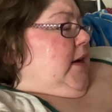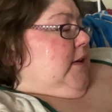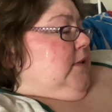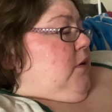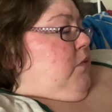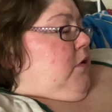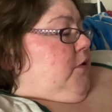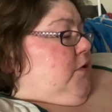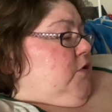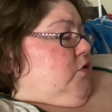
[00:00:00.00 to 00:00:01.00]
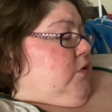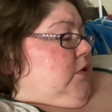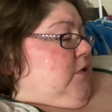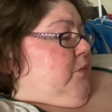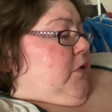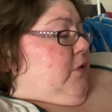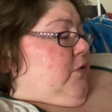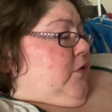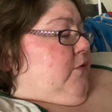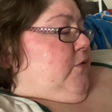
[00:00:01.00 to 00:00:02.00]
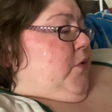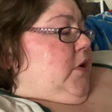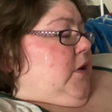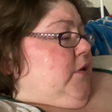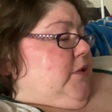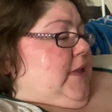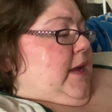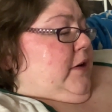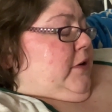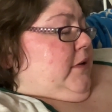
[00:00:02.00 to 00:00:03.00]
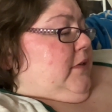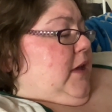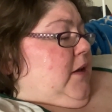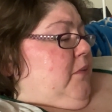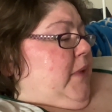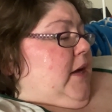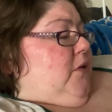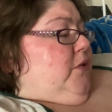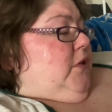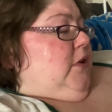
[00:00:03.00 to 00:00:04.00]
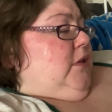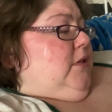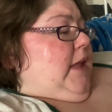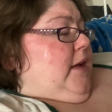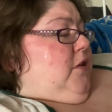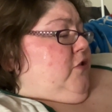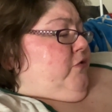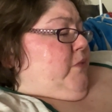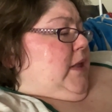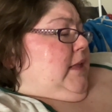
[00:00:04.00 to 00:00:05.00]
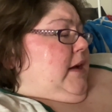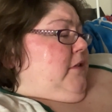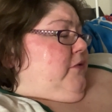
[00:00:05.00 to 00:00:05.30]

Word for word: As I walked the streets of Beaufort forty years later, thinking back on the, that year of my life,